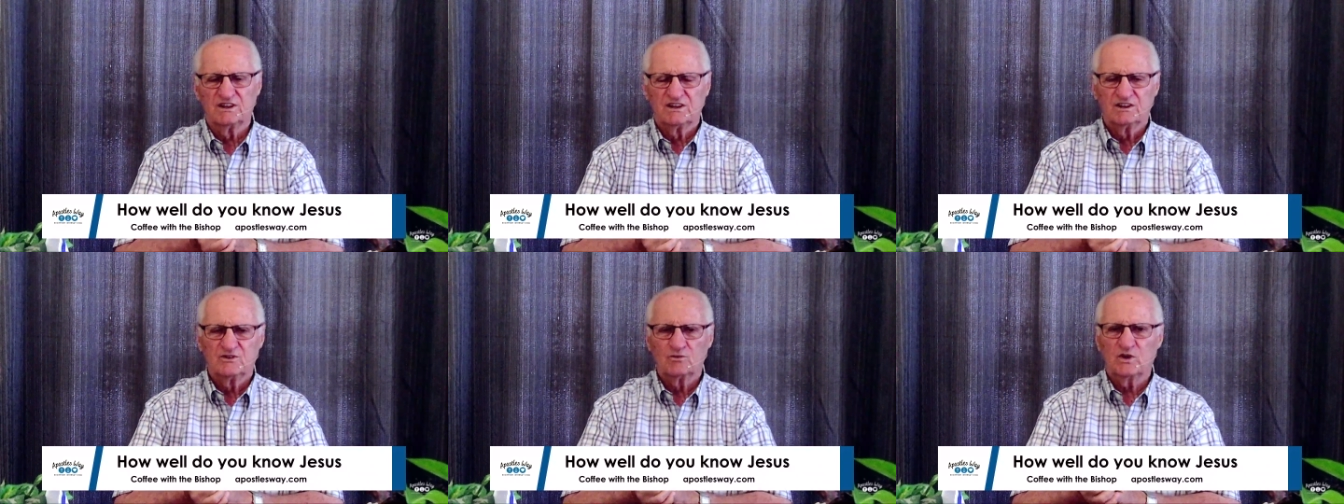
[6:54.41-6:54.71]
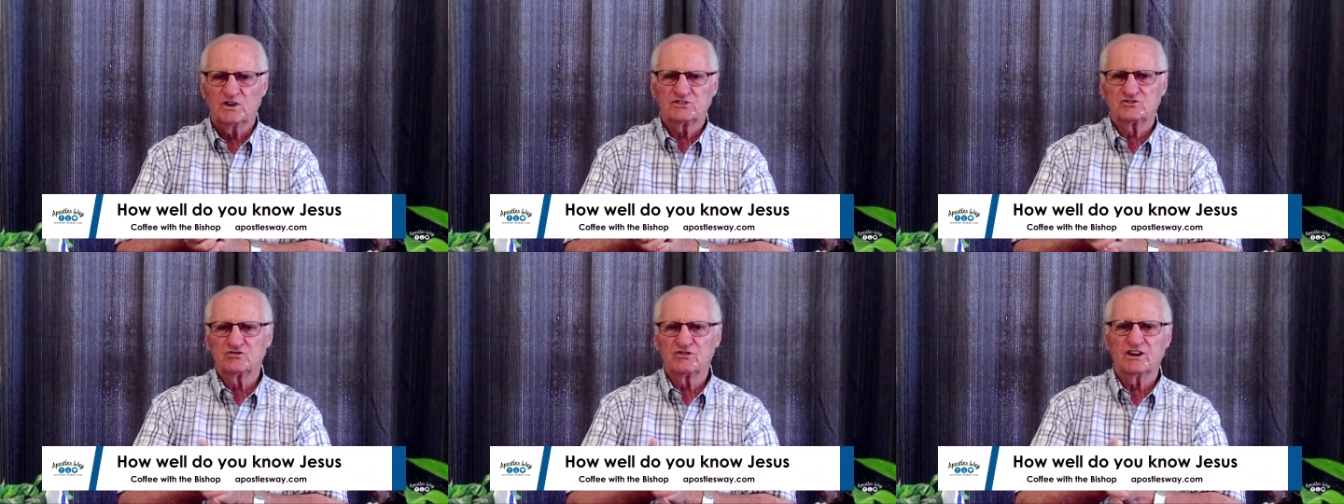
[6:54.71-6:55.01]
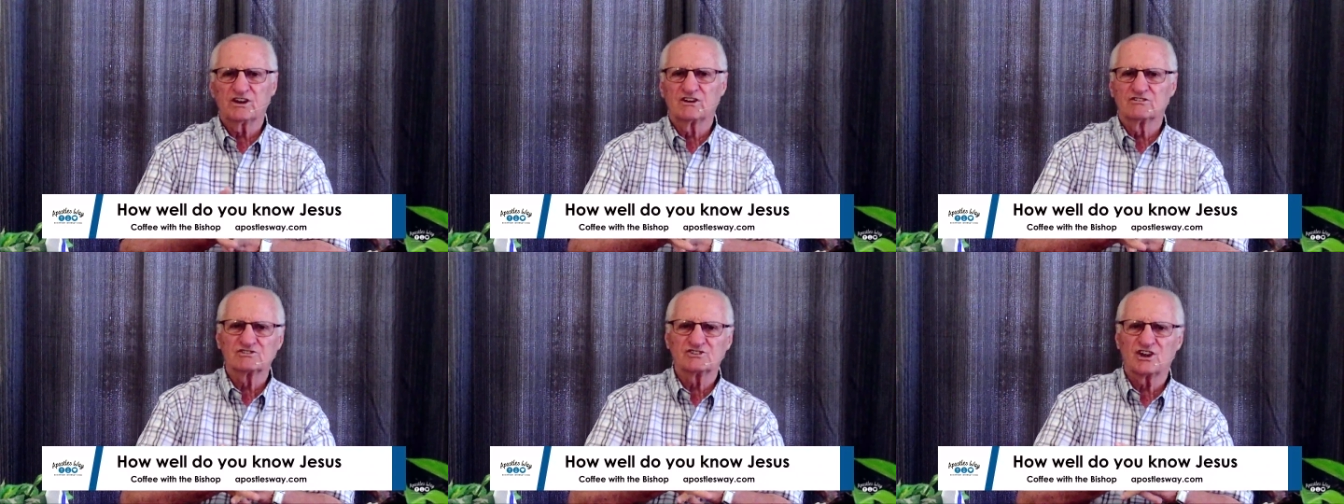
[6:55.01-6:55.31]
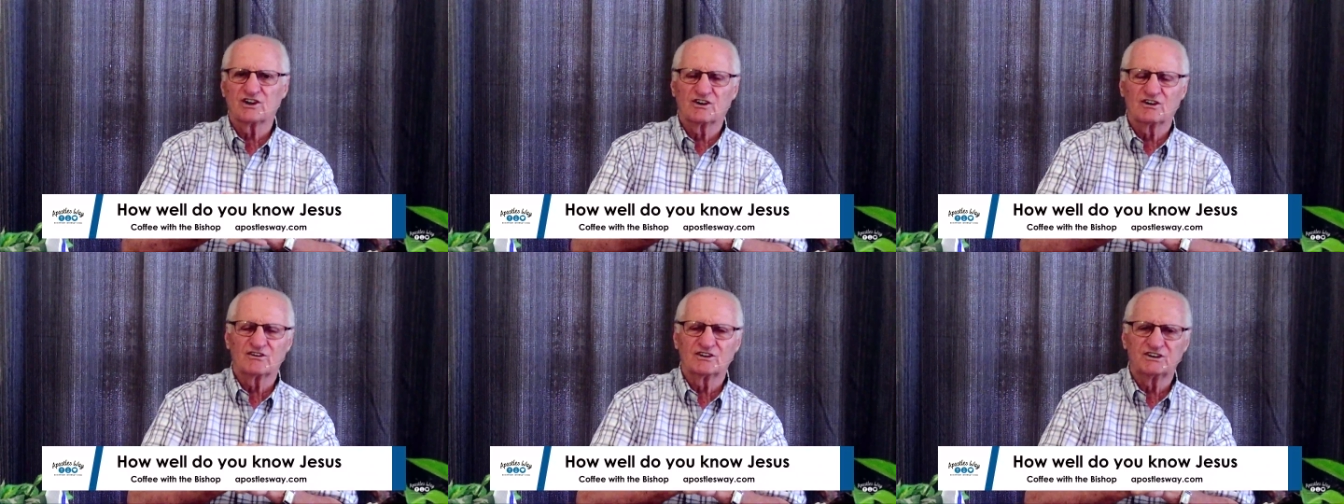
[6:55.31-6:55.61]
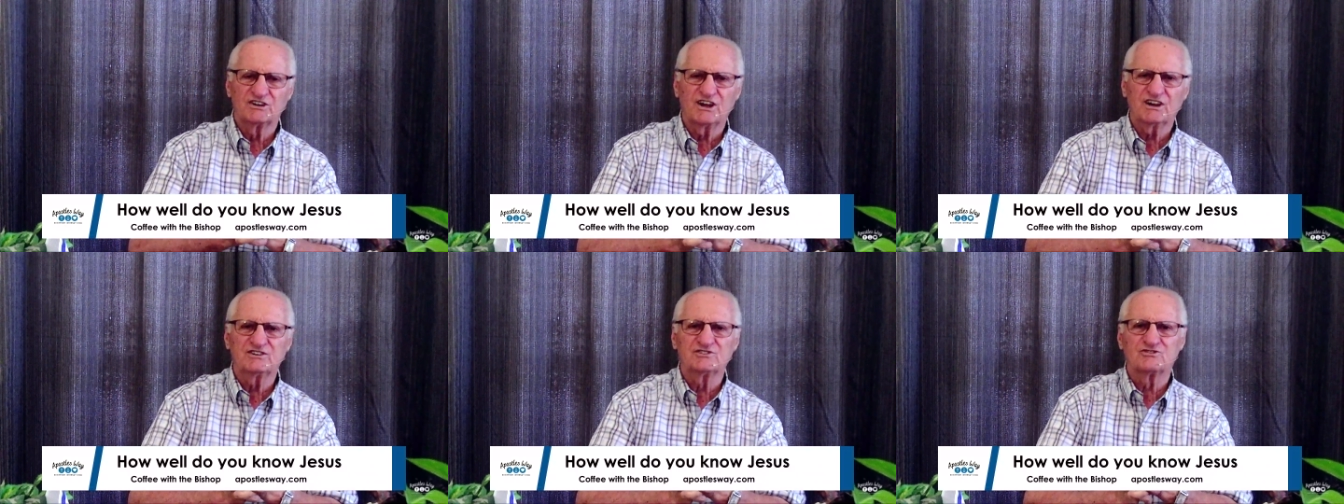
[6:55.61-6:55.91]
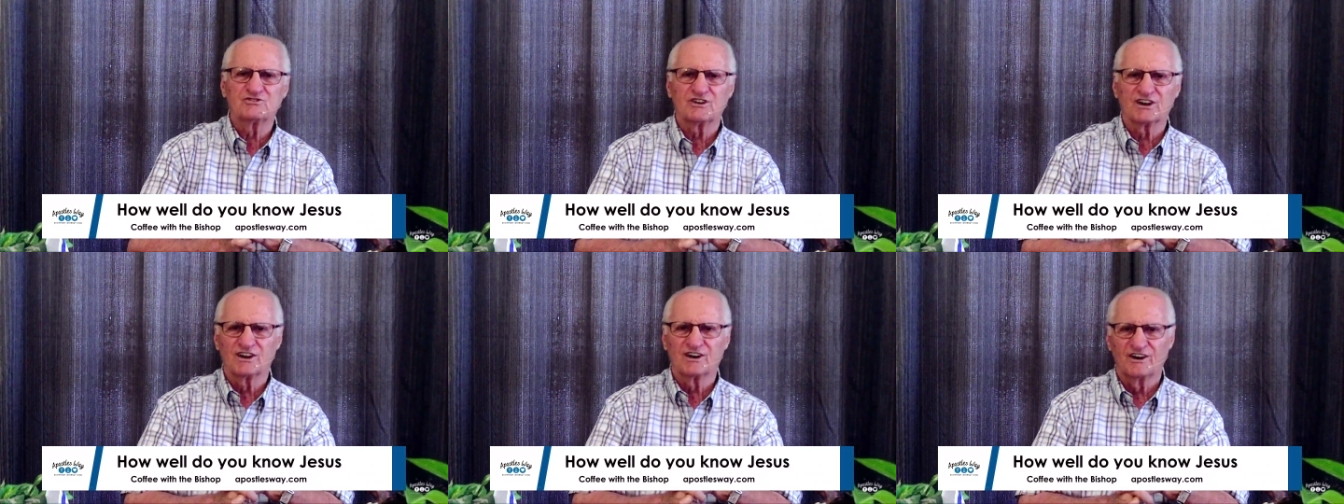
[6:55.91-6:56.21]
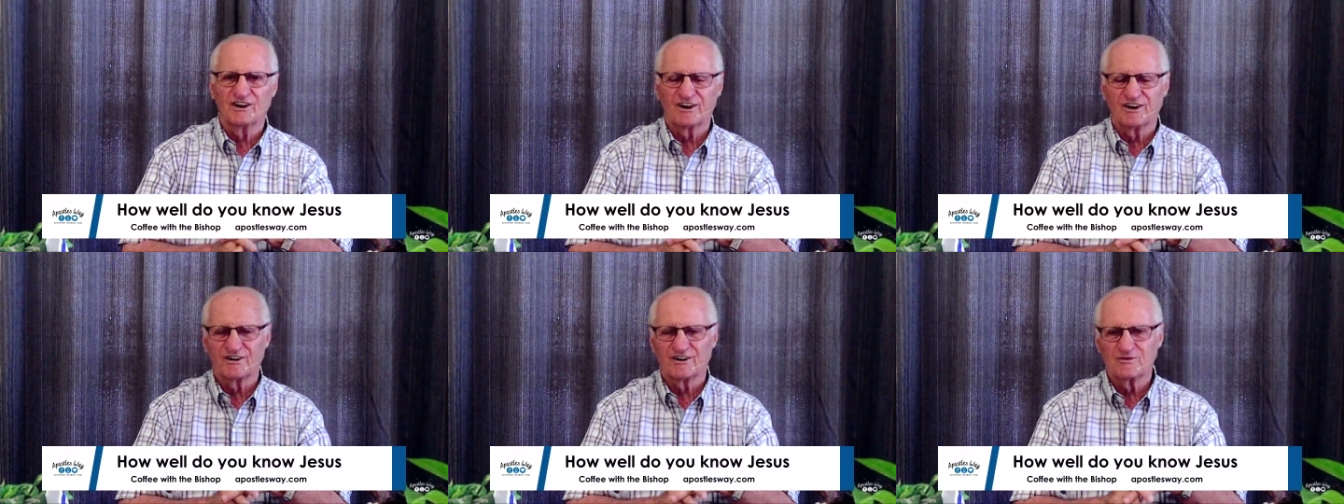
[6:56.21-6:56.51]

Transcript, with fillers: what triggers her and doesn't trigger her,